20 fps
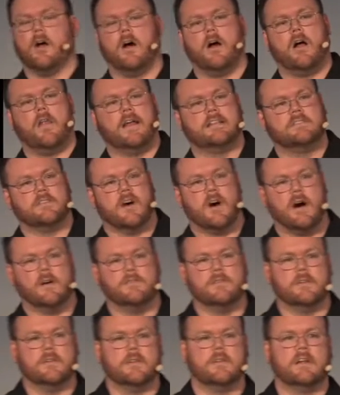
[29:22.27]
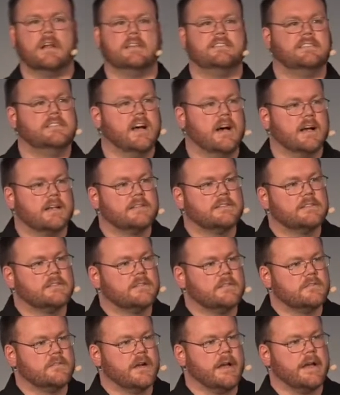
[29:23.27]
Oh, that's awful. It sucks,
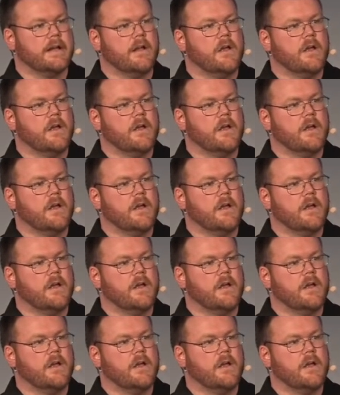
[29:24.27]
right?